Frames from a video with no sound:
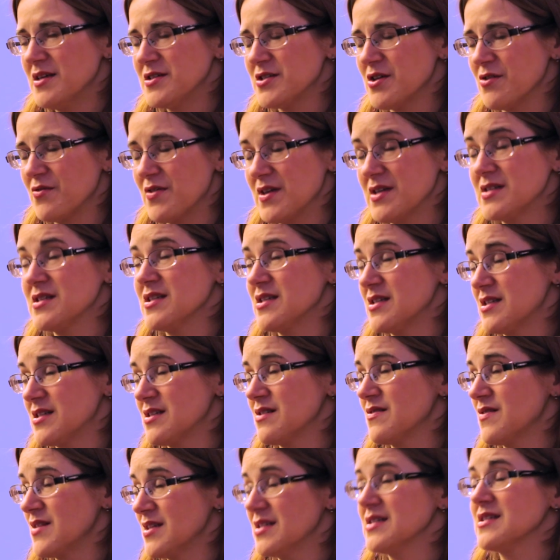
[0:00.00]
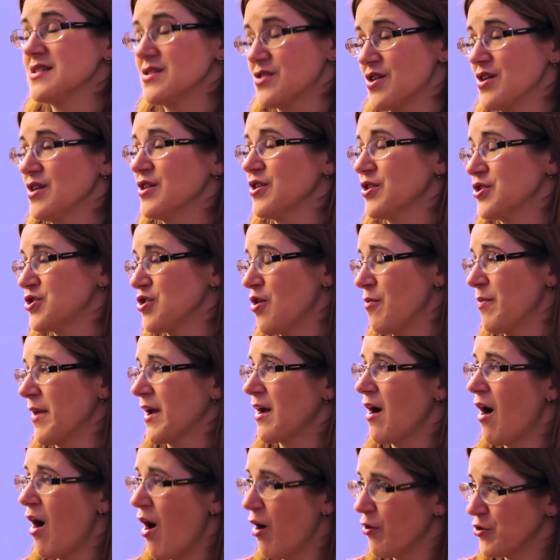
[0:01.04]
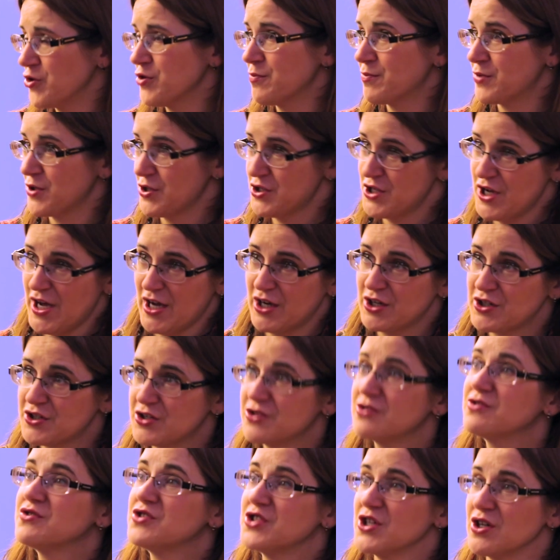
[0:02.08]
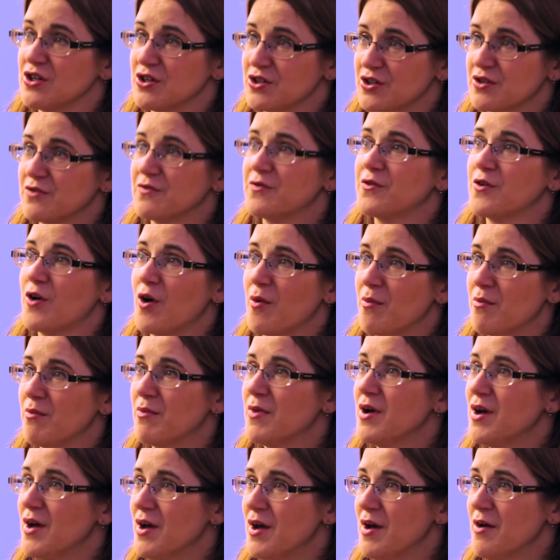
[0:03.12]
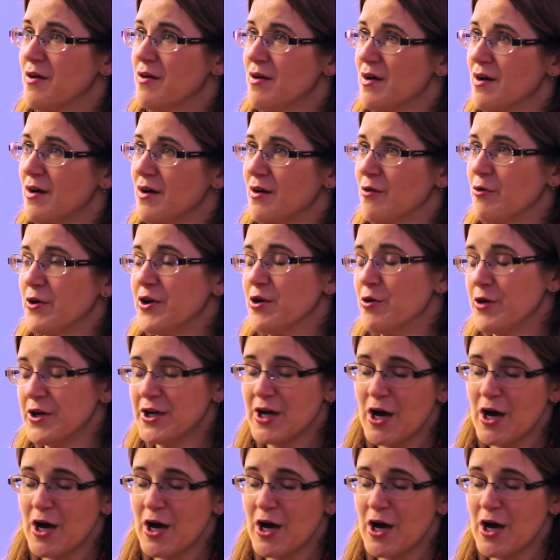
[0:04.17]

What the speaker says: So this is really a topic: how to protect children from. We